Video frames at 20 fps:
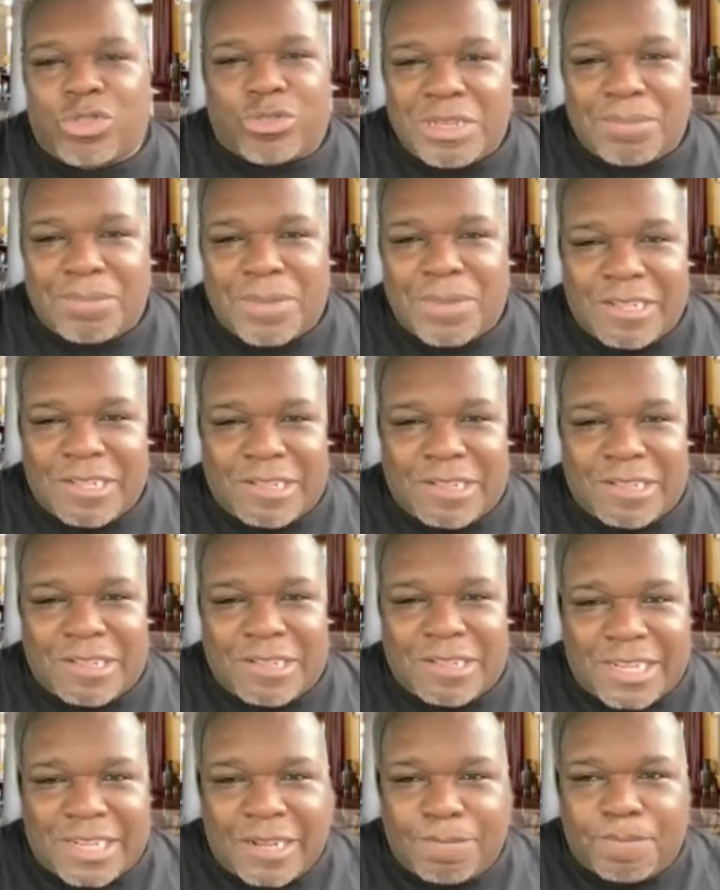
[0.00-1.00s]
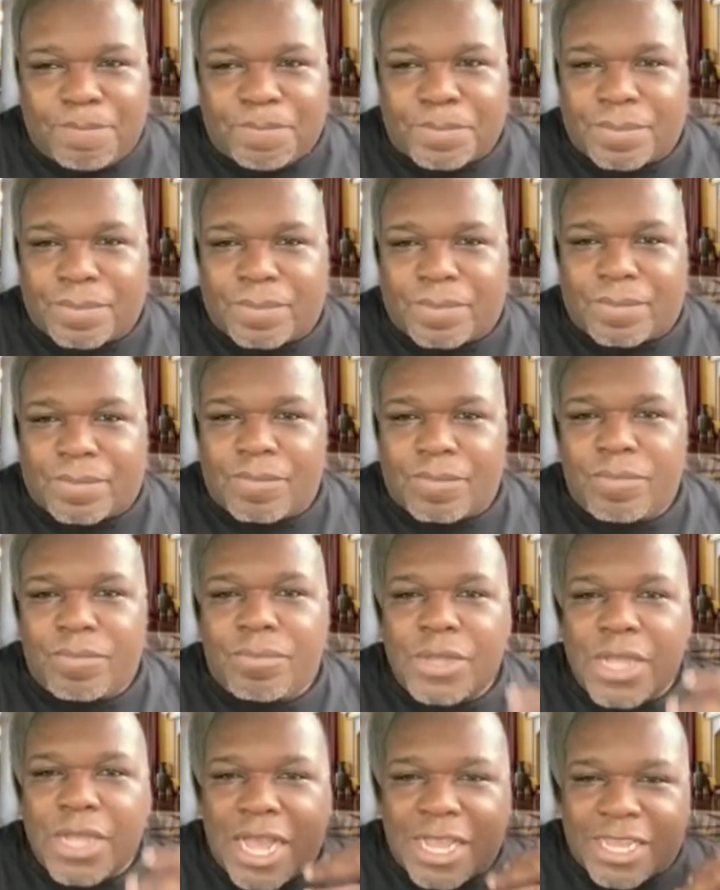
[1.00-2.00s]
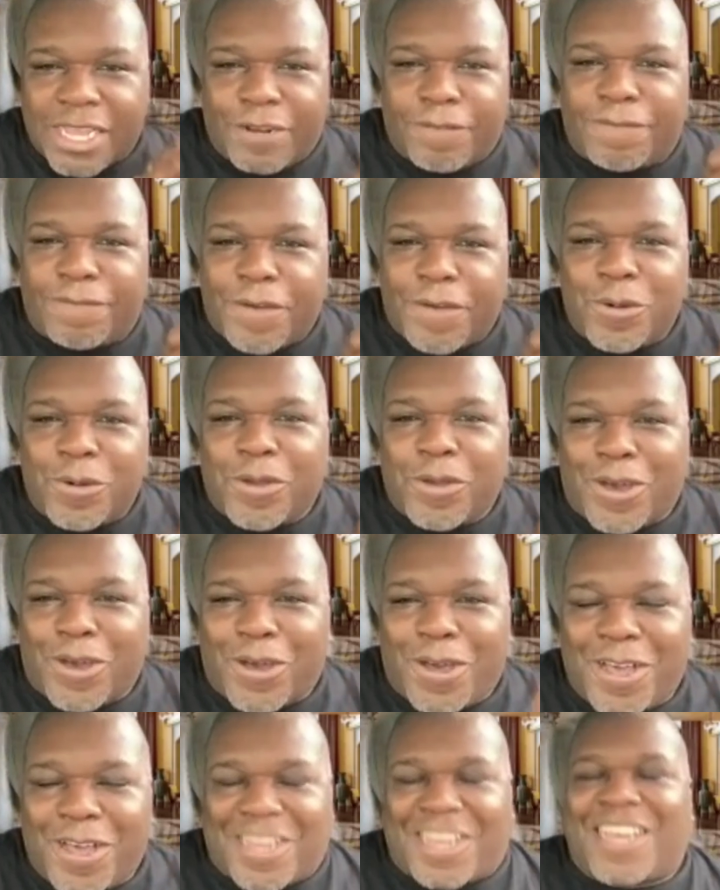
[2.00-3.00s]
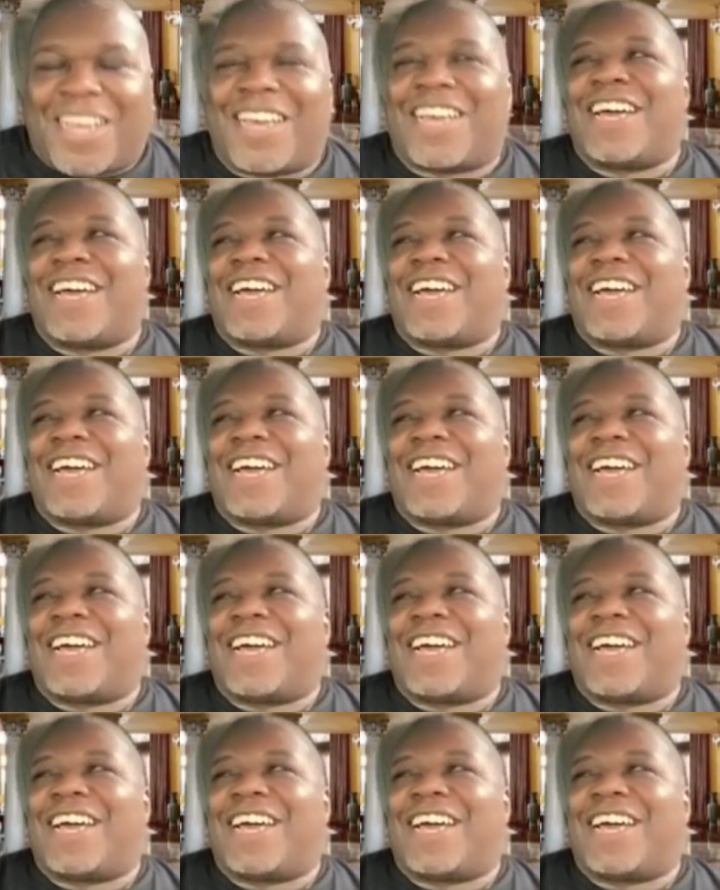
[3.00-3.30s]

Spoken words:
2-3 months in, I get a phone call.